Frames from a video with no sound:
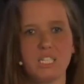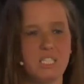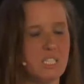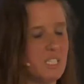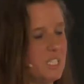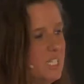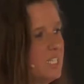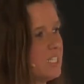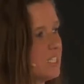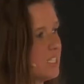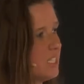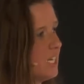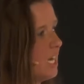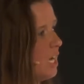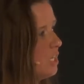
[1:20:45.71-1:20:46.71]
diseases
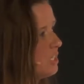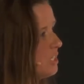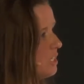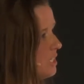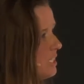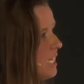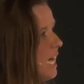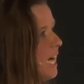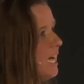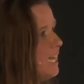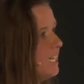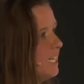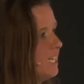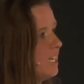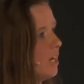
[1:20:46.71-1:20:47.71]
in our
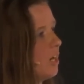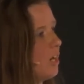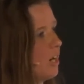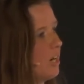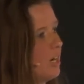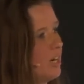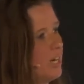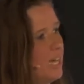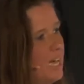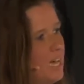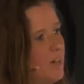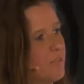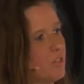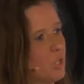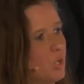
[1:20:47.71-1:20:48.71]
society
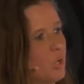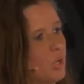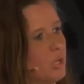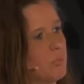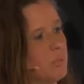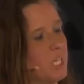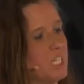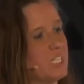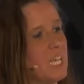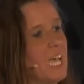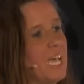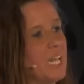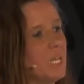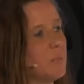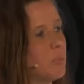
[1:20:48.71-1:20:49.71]
have occurred because
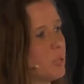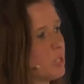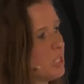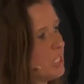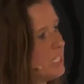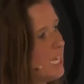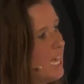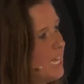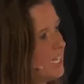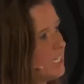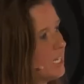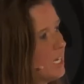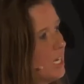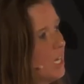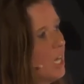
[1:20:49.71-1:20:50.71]
80%
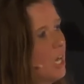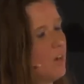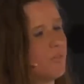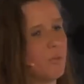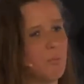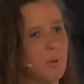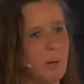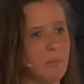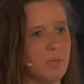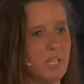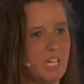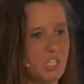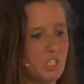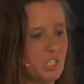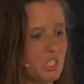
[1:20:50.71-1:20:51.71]
of the
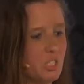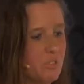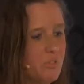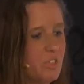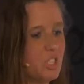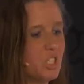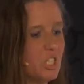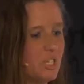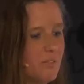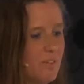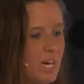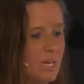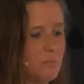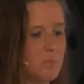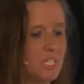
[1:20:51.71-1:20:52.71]
population is deficient in
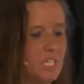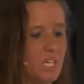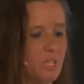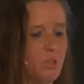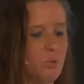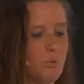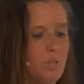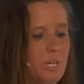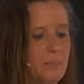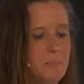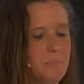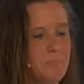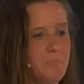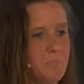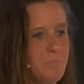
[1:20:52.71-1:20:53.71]
vitamin D3.
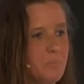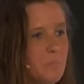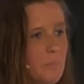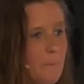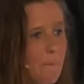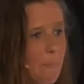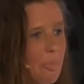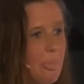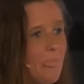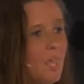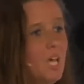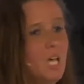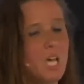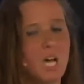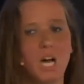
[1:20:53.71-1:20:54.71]

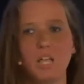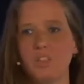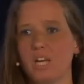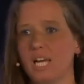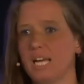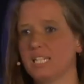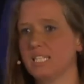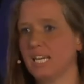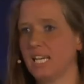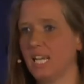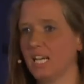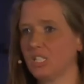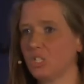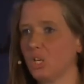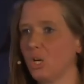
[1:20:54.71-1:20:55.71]
Other
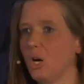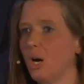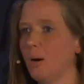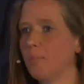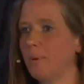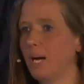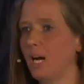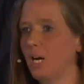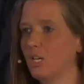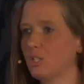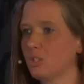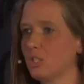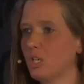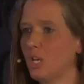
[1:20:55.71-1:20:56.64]
anti-cancer compounds